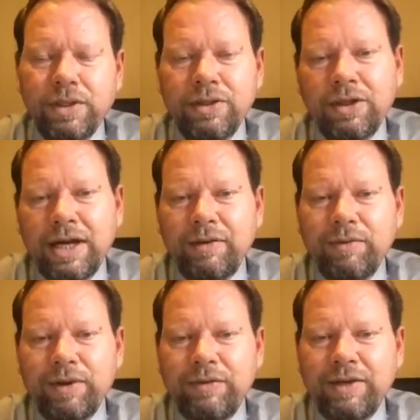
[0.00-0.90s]
we'll
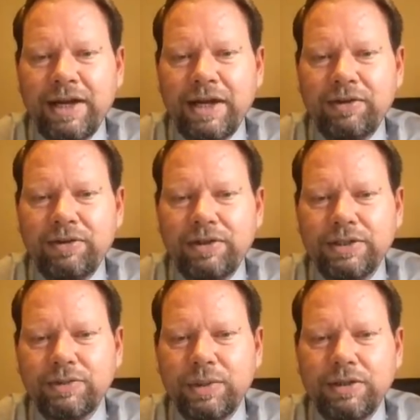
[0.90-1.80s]
have that angle
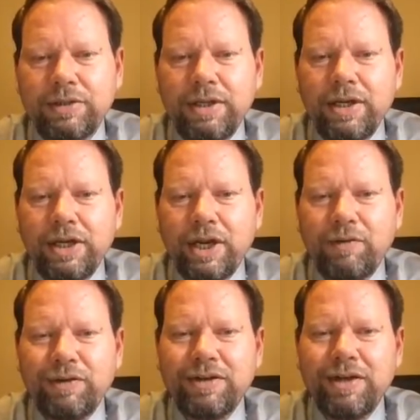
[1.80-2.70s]
as well
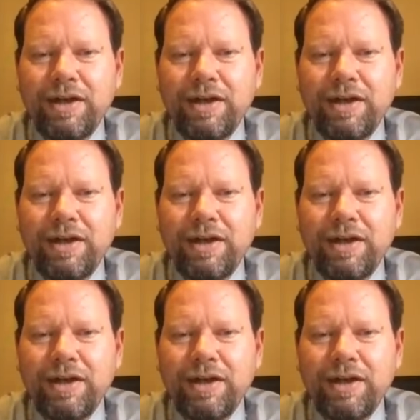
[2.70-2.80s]
covered.